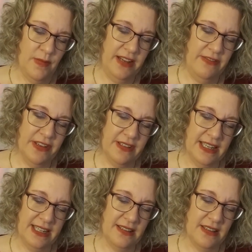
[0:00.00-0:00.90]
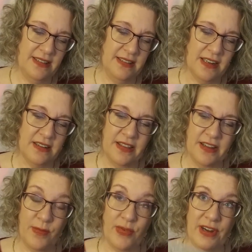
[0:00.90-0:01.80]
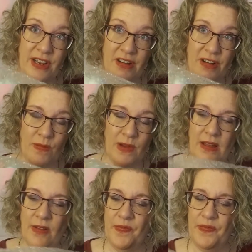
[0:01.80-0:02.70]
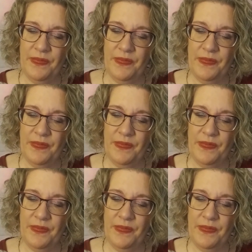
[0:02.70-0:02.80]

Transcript: mine feels like it's stuck on there pretty darn well.